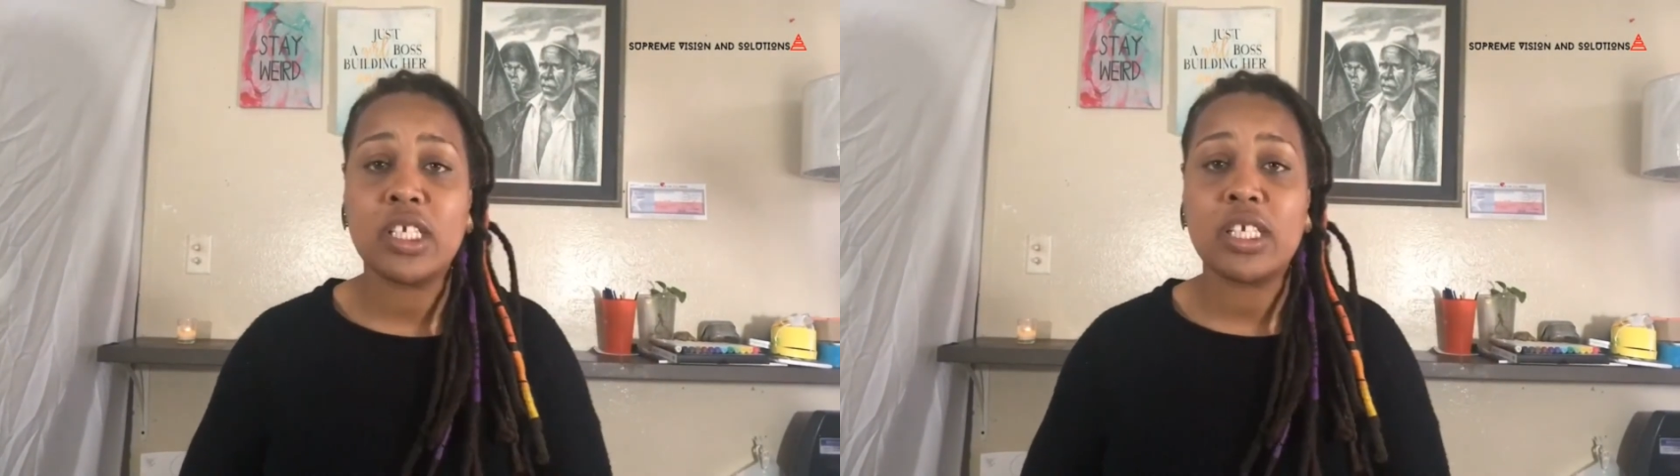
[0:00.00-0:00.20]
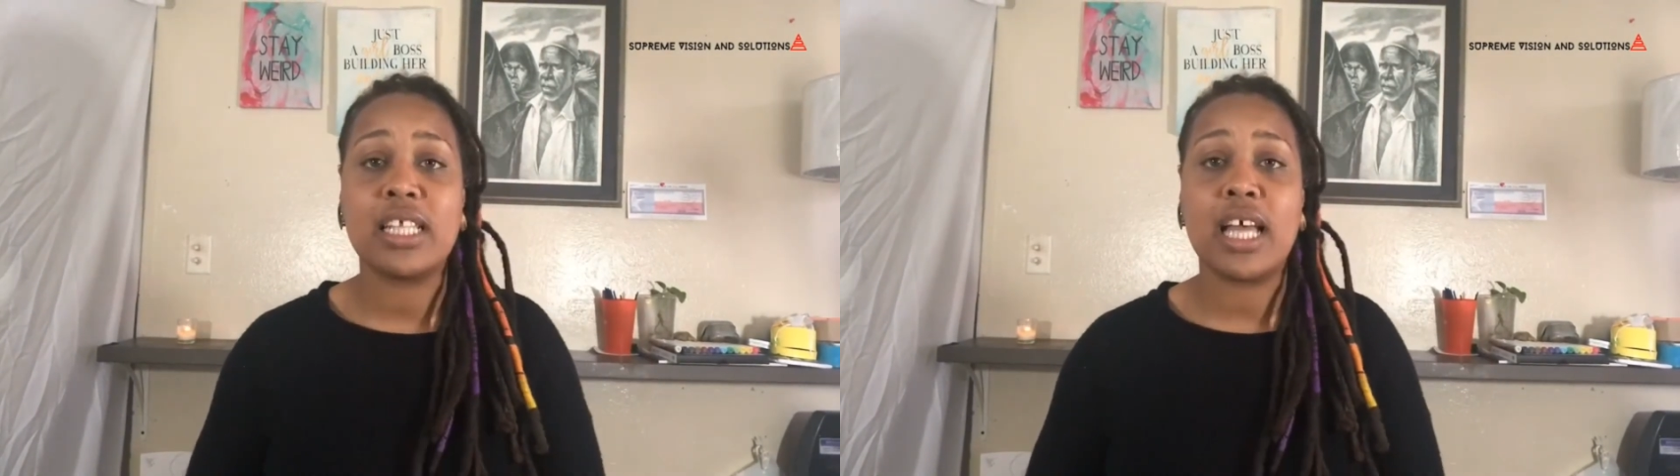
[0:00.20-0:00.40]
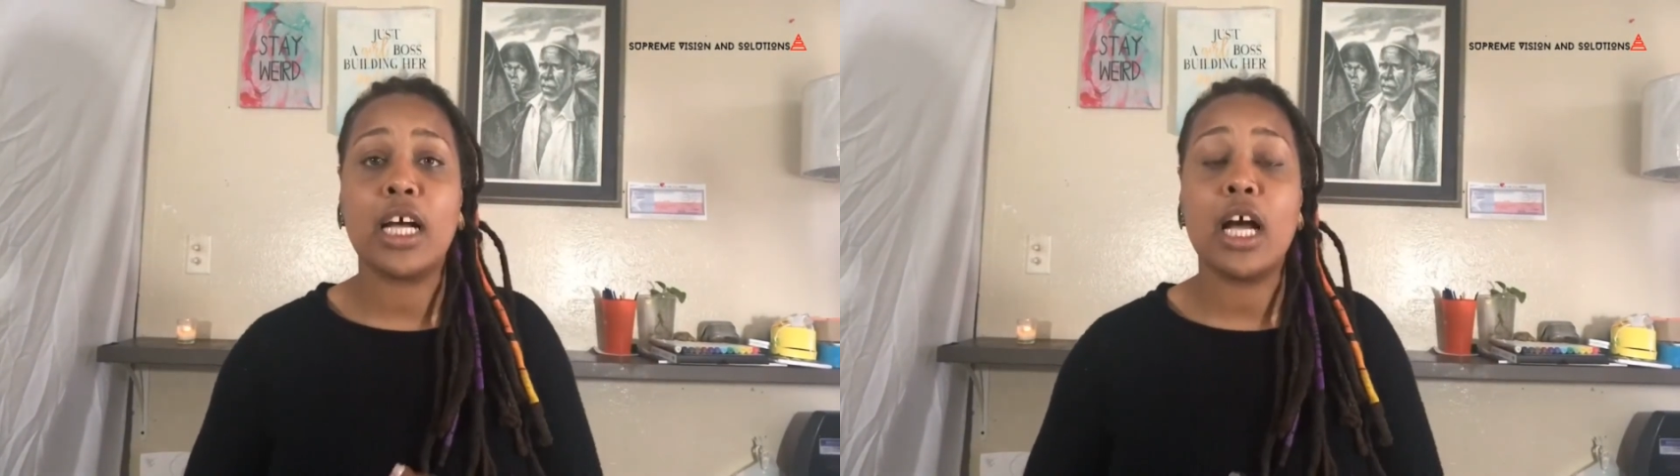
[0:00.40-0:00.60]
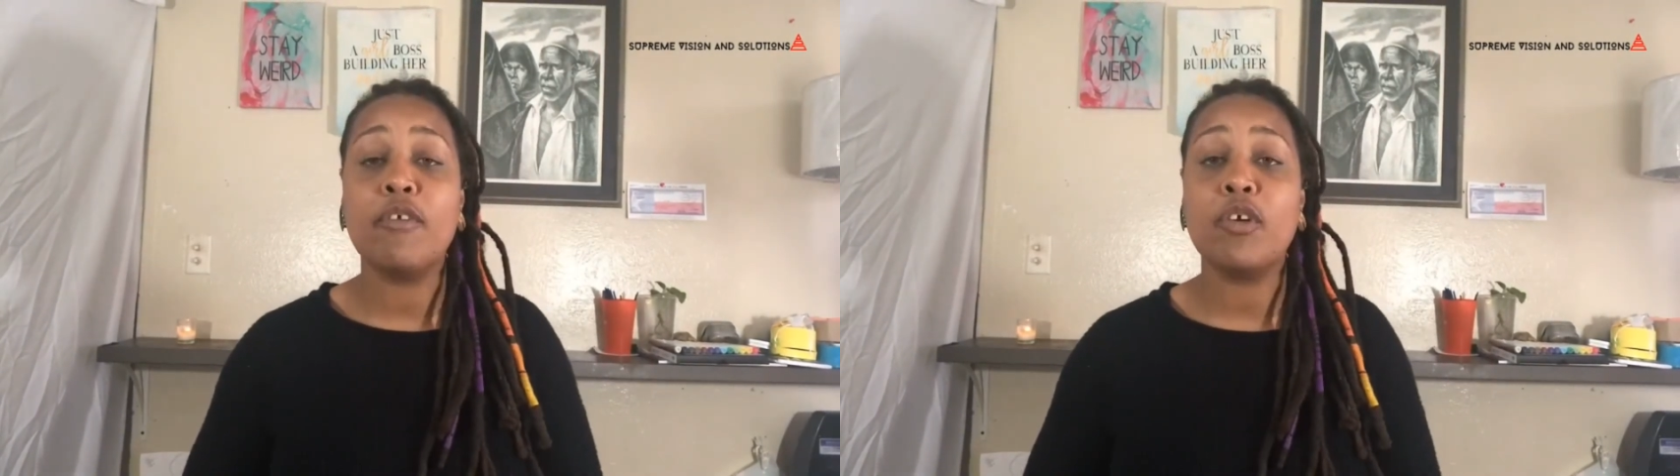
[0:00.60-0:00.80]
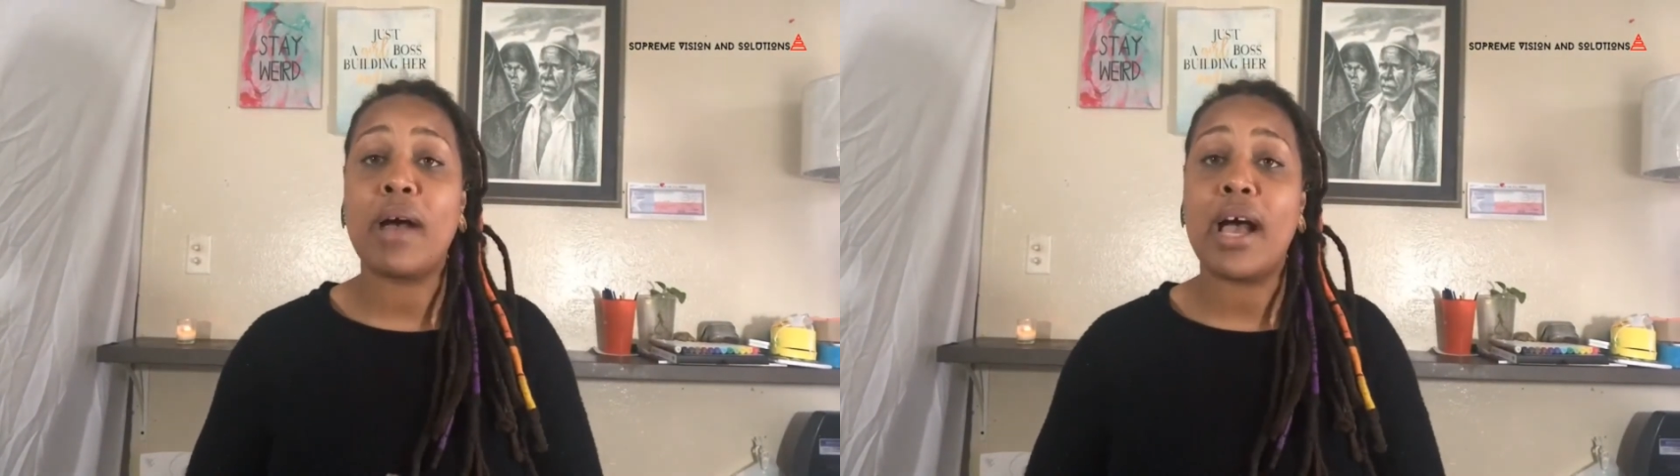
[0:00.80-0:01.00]
that's not
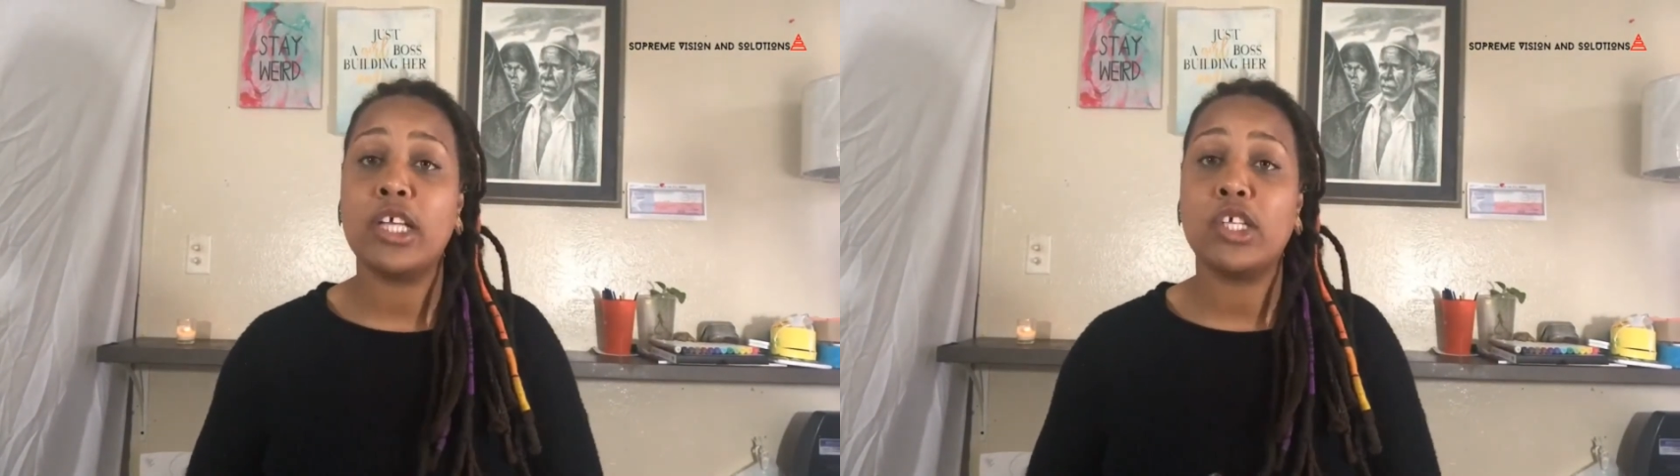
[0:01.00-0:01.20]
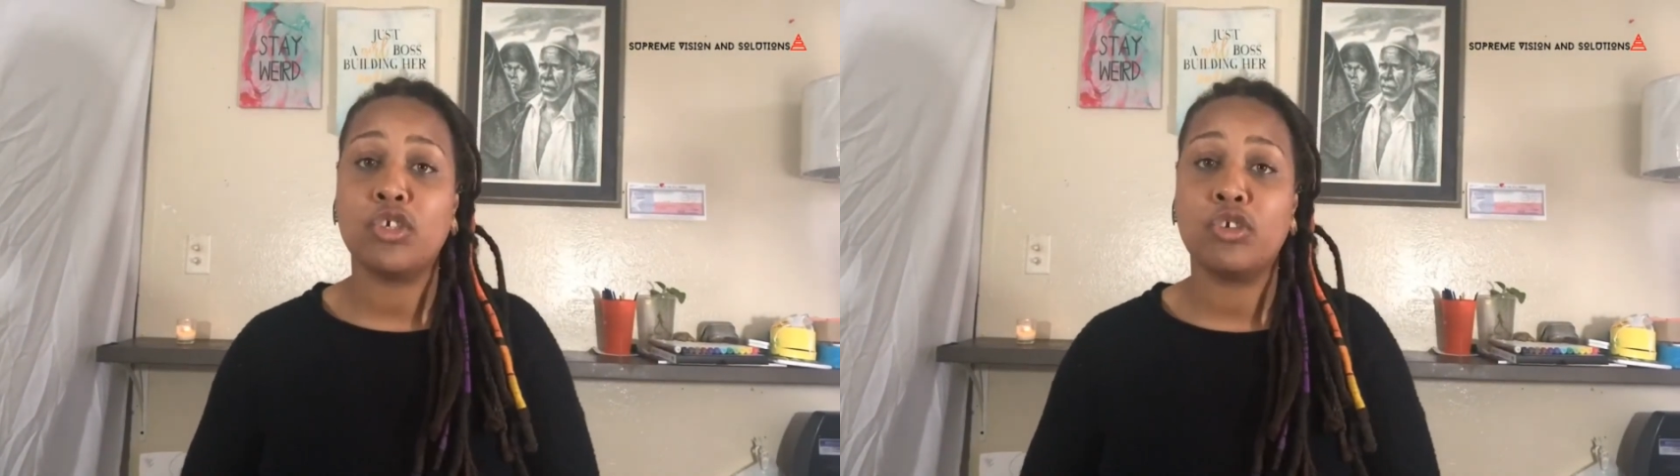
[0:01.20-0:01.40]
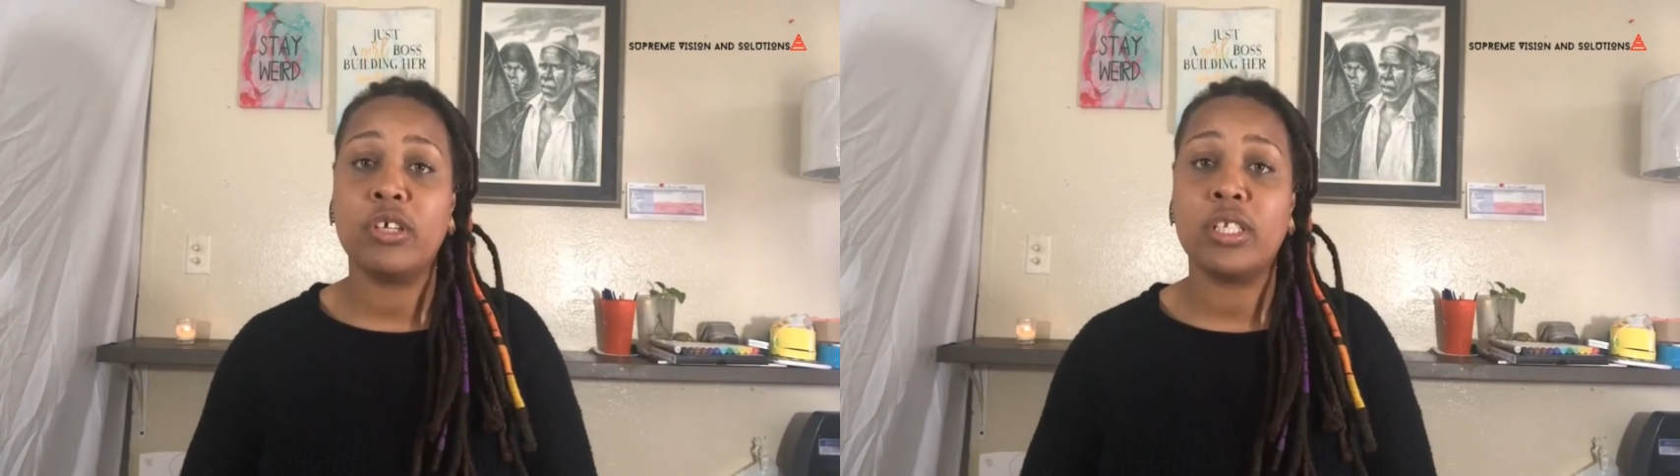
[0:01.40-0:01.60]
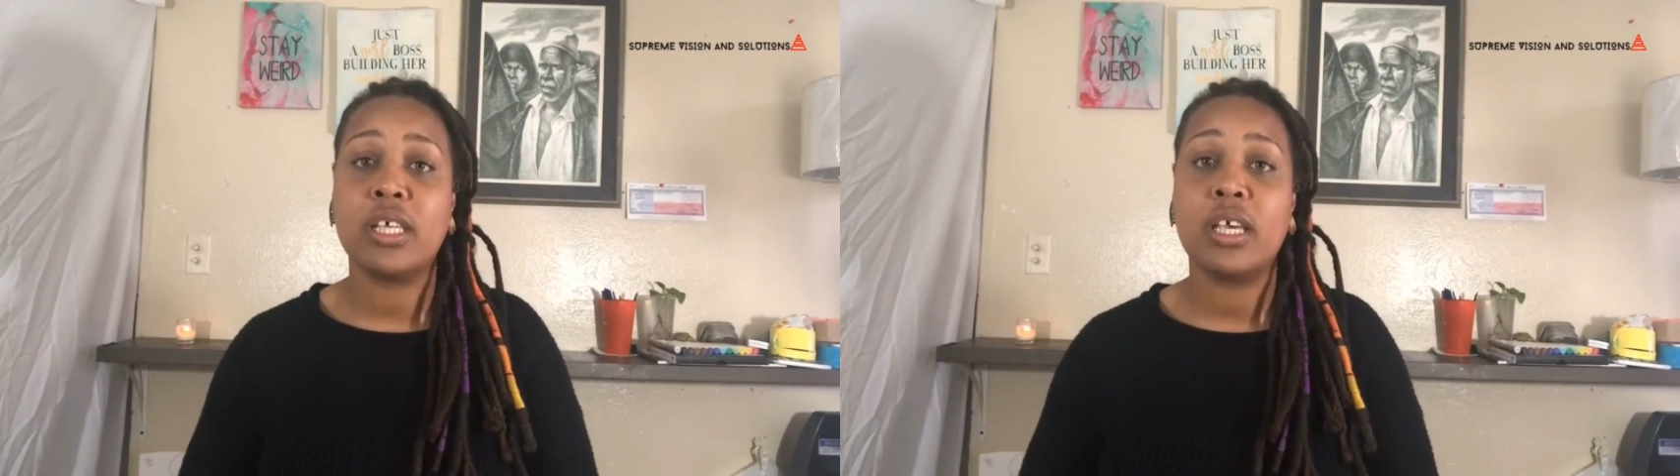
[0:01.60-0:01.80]
covered by insurance,